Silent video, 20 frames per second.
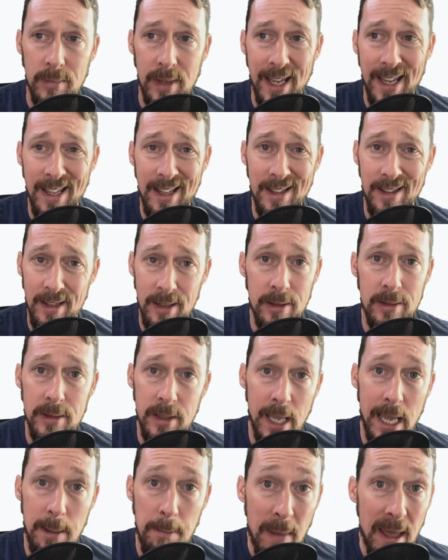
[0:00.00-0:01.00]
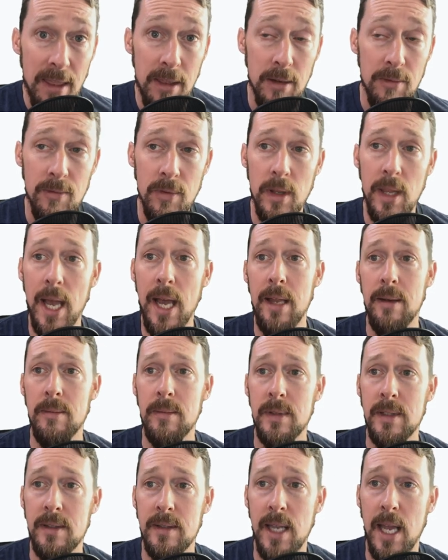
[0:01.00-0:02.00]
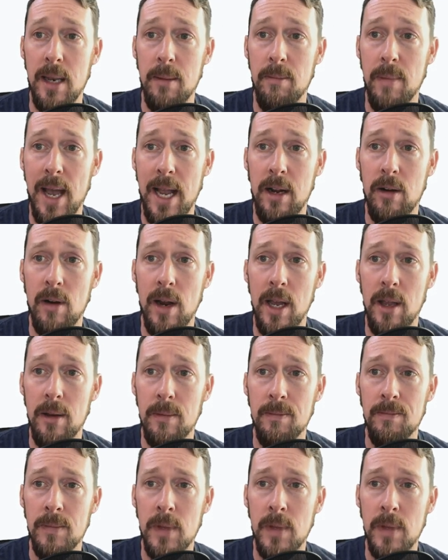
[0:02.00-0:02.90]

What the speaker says: and there's a method for that. Set background.